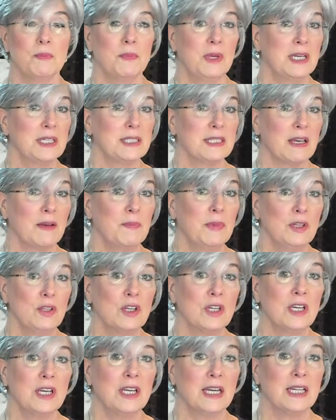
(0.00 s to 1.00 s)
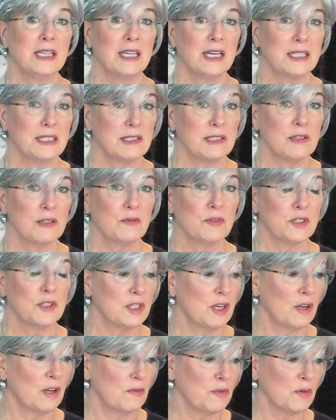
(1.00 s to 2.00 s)
because I've been looking at that silver
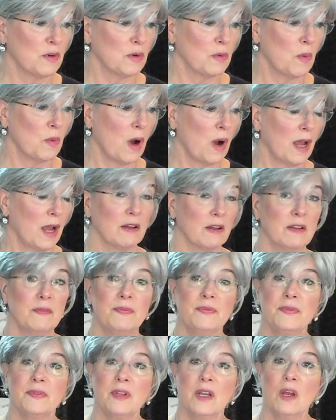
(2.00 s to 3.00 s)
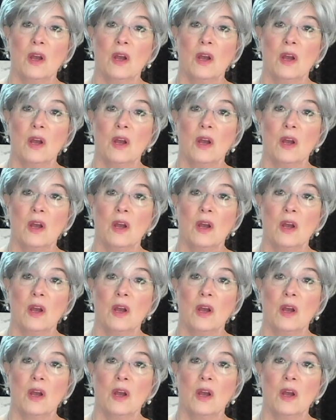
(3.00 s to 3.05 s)
sun for a while.